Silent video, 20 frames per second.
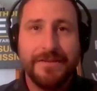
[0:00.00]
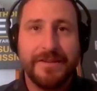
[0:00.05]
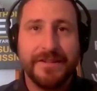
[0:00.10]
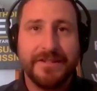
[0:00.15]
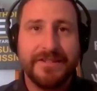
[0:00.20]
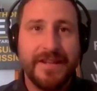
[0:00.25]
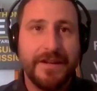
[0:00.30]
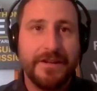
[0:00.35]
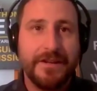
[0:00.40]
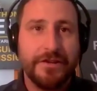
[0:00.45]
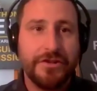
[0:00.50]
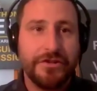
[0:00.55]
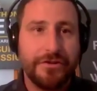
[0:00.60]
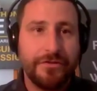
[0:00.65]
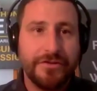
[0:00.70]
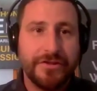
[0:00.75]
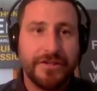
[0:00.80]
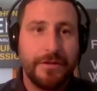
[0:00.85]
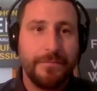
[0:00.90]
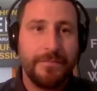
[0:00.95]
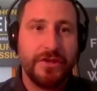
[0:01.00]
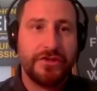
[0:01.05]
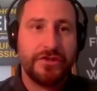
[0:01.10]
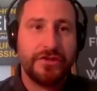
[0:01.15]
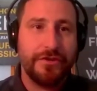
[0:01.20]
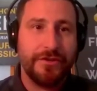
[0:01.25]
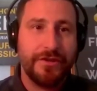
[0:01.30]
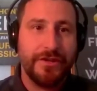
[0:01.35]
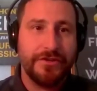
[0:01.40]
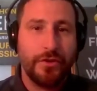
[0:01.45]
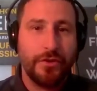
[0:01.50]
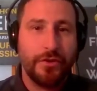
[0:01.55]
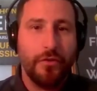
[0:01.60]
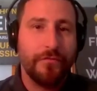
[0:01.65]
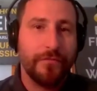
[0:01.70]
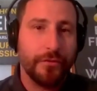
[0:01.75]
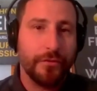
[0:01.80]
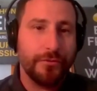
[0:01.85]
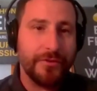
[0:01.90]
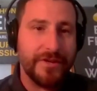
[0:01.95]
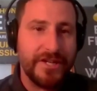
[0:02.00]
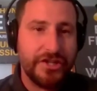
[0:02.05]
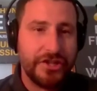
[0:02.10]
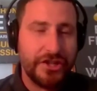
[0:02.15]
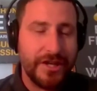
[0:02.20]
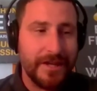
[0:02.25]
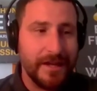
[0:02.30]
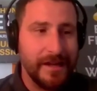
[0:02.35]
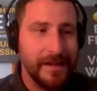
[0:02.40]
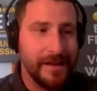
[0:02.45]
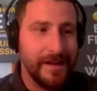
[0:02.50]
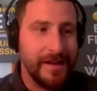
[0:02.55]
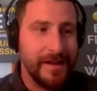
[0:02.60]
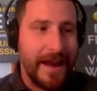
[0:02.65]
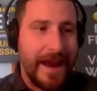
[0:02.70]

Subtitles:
The state insurance commissioner is overreaching,